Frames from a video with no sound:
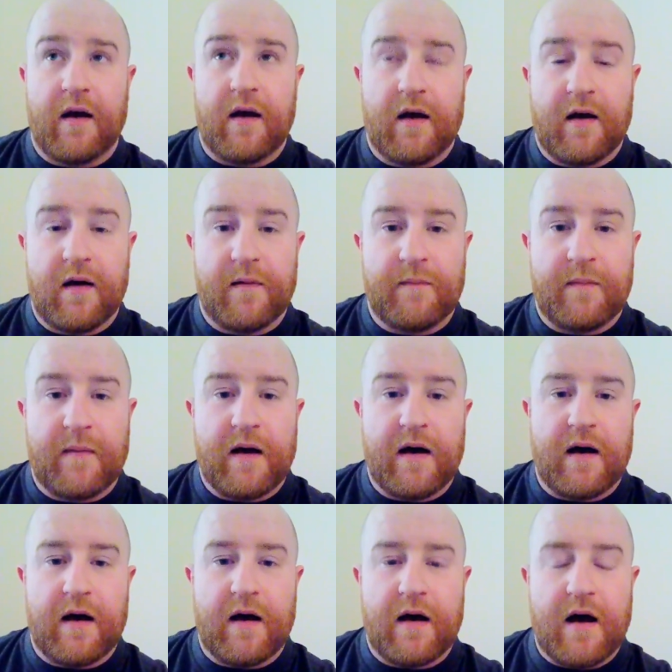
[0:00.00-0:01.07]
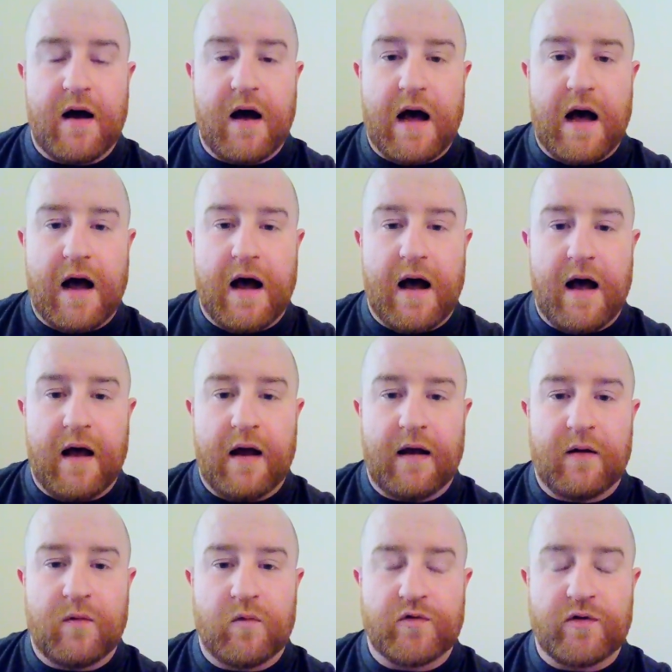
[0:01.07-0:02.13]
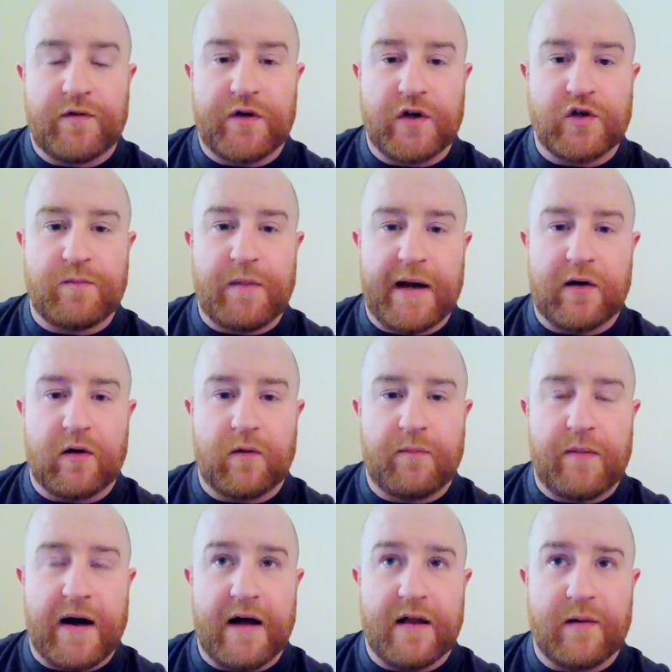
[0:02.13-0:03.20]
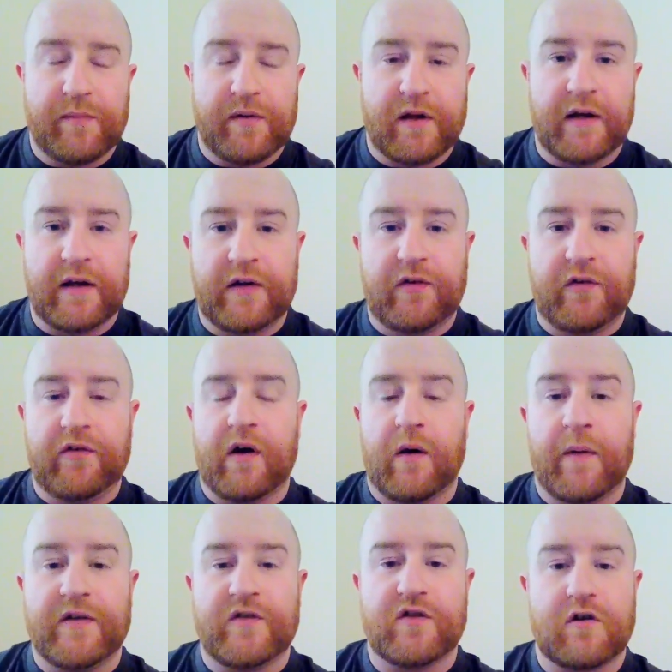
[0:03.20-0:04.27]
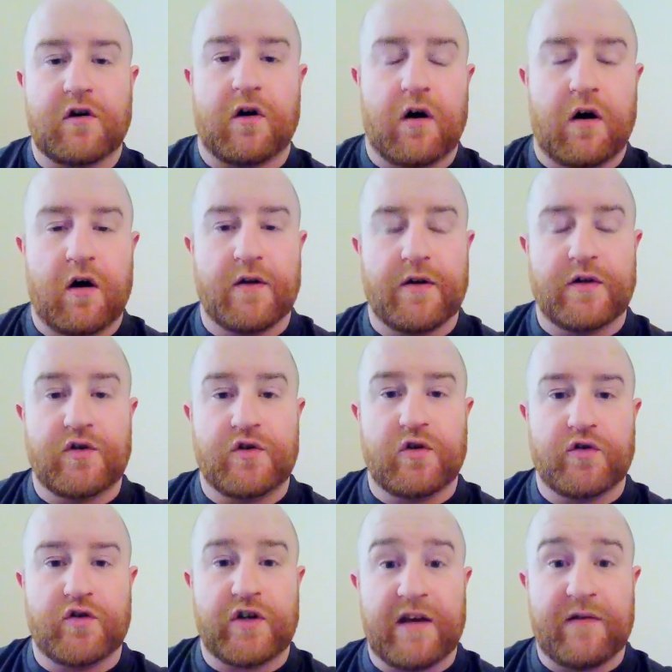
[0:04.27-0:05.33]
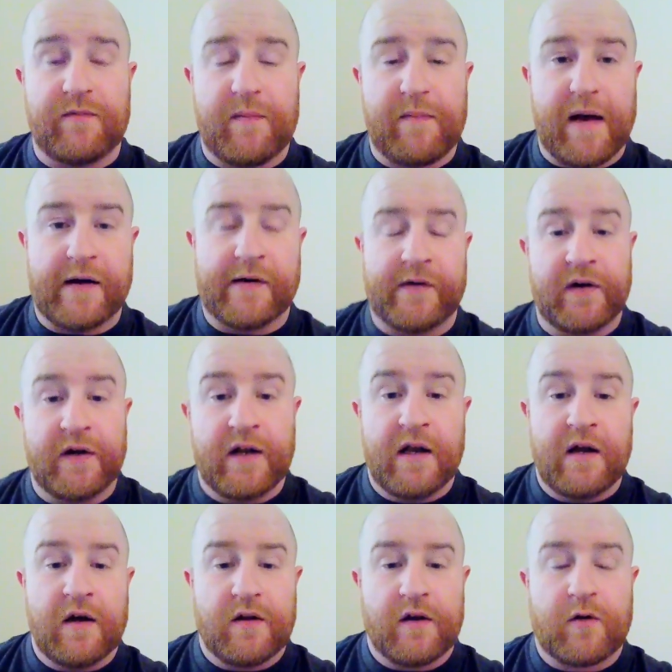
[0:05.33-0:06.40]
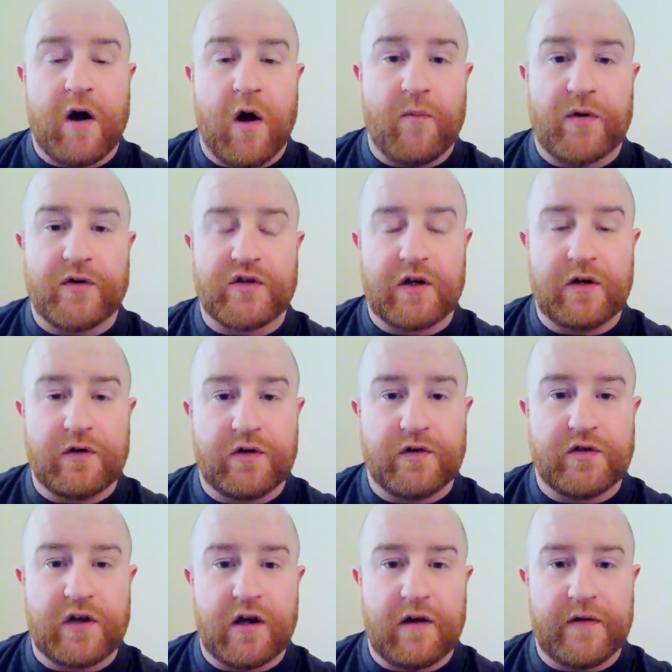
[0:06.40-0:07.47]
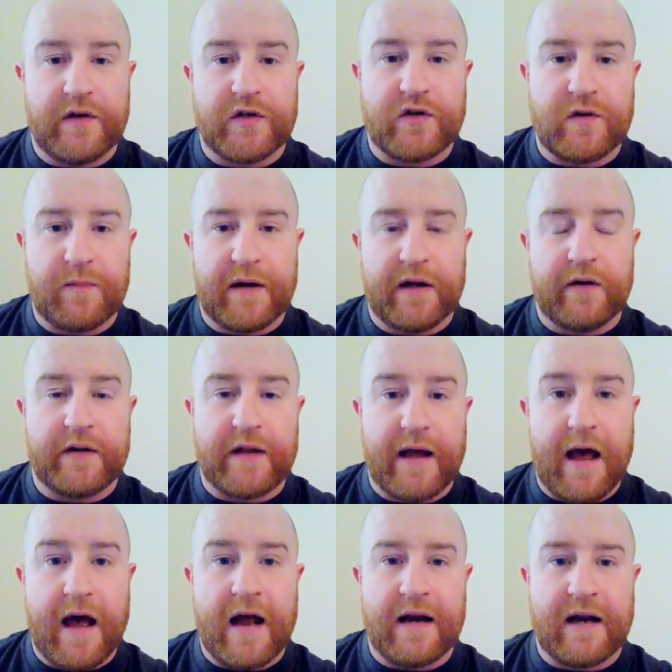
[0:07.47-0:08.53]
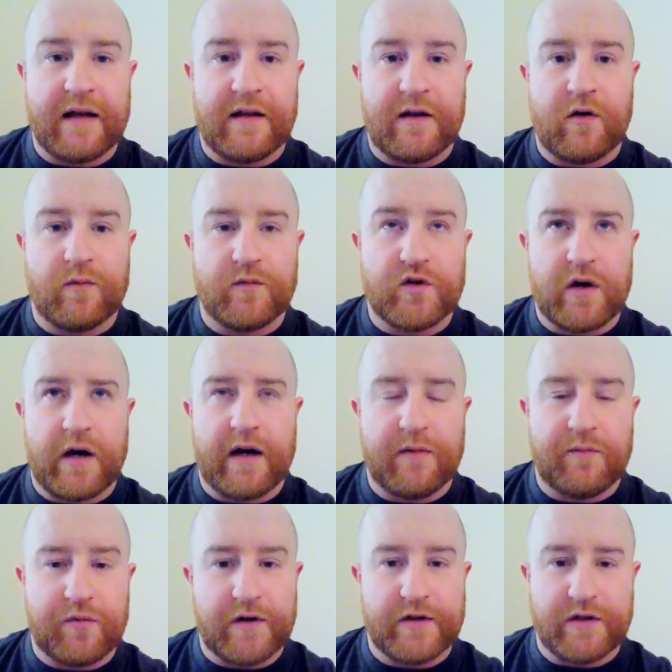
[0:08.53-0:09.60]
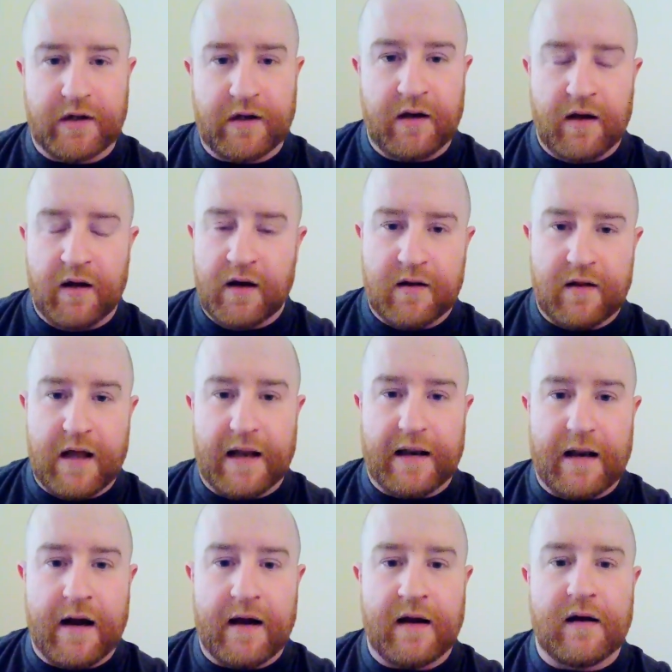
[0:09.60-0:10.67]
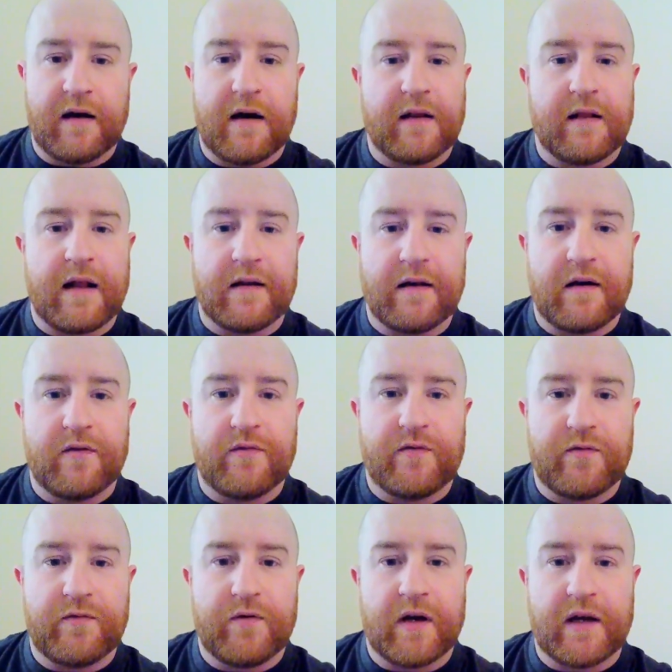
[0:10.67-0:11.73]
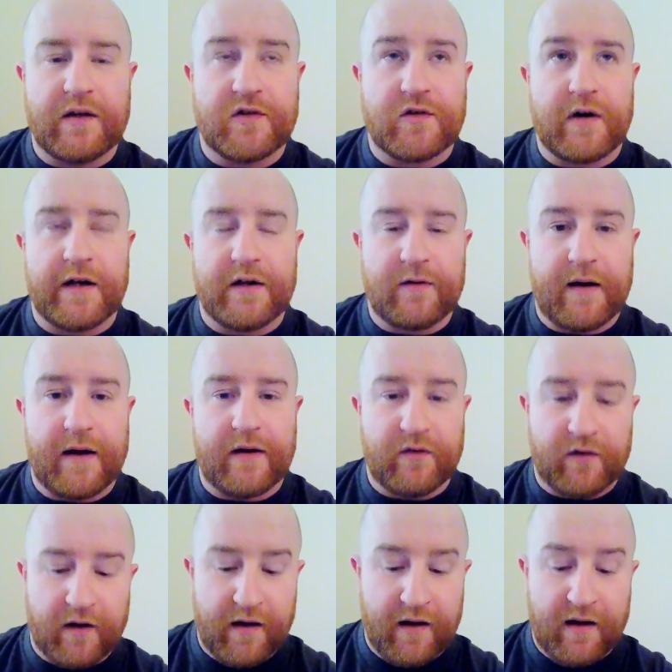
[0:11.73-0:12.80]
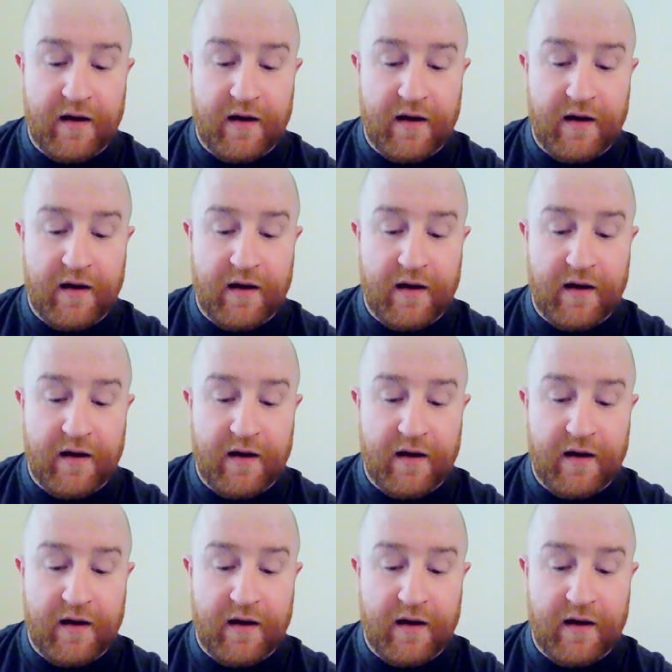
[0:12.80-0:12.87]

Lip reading: I was refused bail by the police. I went to court. The judge gave me bail. The Crown Prosecution Service appealed it, and I ended up straight in prison that night. I landed at fucking Strangeways.